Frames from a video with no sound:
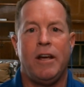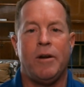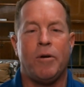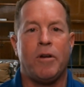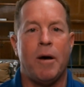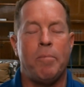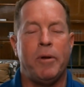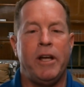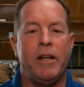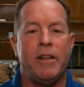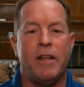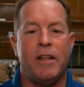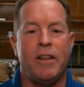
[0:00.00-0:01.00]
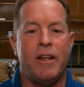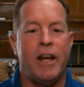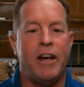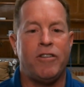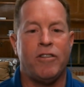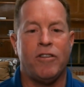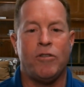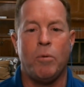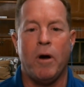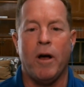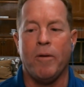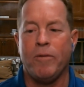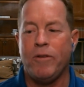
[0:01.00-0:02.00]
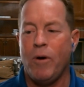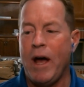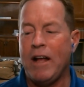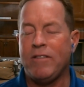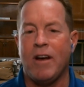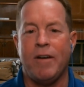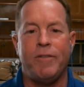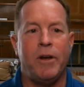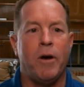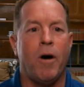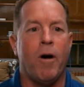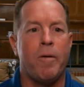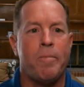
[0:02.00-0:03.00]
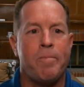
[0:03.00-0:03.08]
company in the nation as well. So hats off to you all.